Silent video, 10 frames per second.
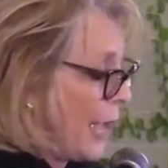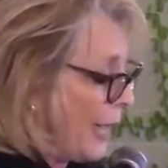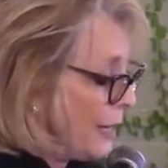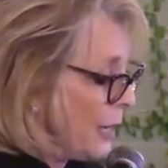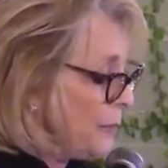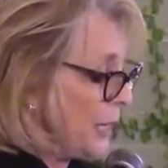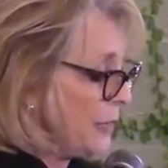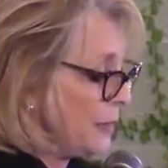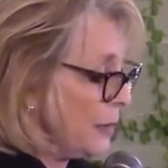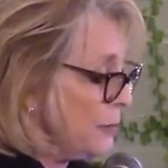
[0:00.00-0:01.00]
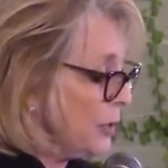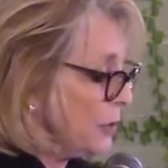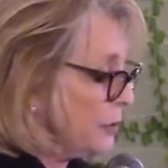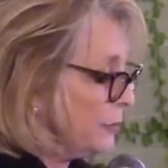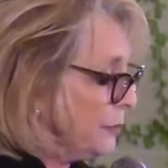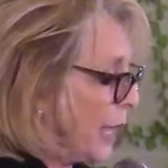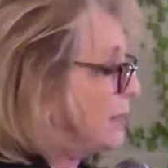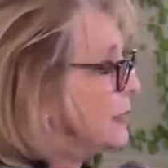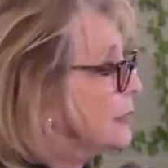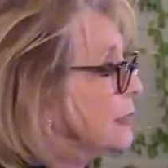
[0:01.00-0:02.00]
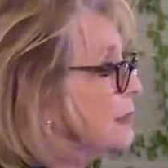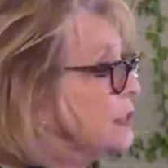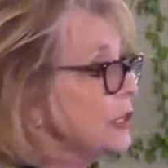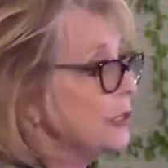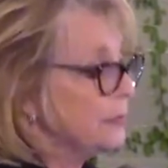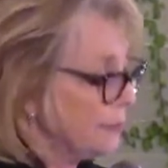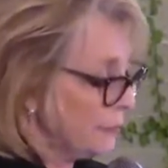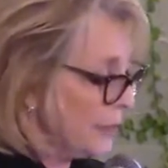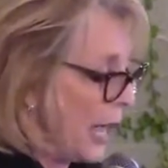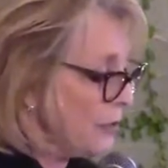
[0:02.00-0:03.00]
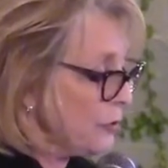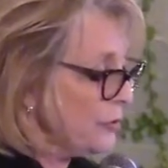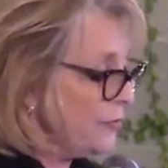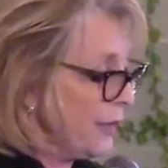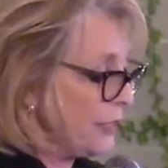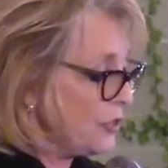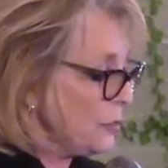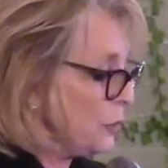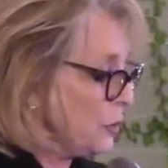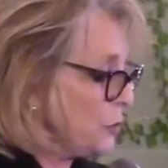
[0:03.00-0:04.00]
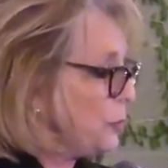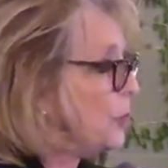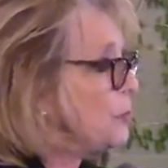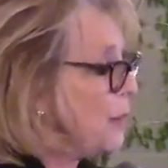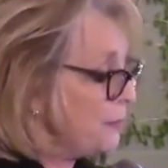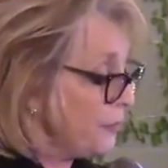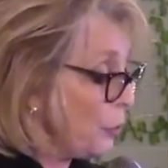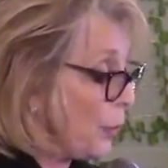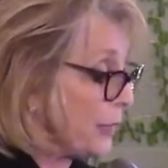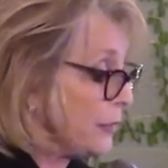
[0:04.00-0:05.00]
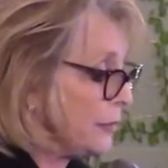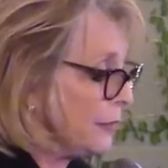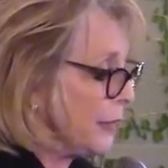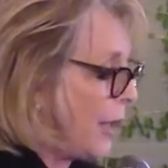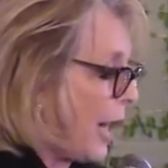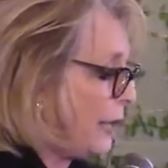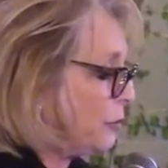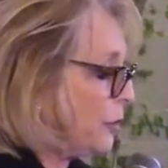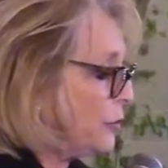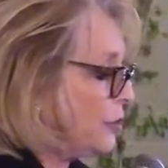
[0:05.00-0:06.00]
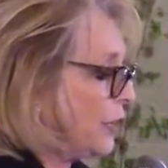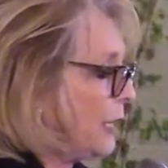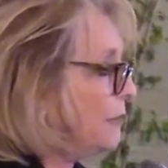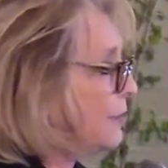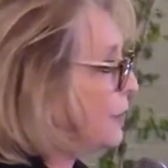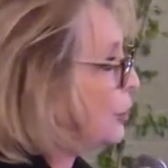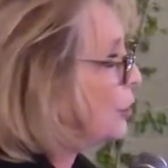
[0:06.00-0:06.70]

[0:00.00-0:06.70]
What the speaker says: And I made gumbo. I dug in the dirt. I grew vegetables, put them up for winter. I crocheted for the